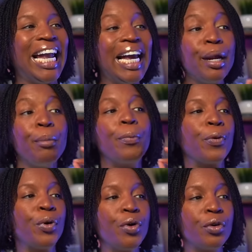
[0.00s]
It
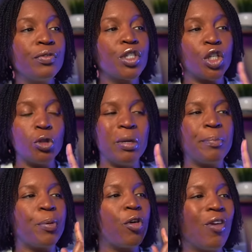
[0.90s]
improves, excuse me,
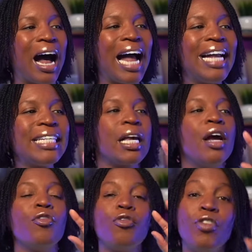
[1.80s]
it provides
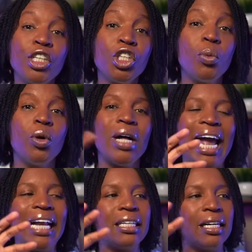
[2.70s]
visual
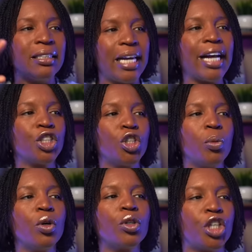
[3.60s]
and
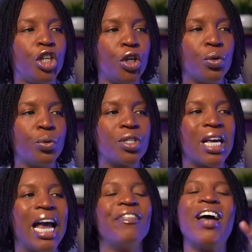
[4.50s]
contextual cues
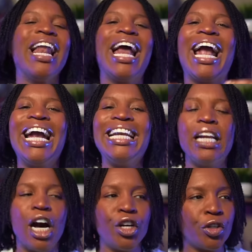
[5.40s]
that aid
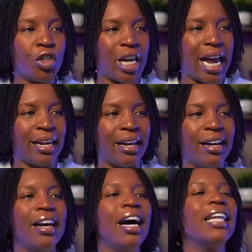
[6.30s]
in understanding,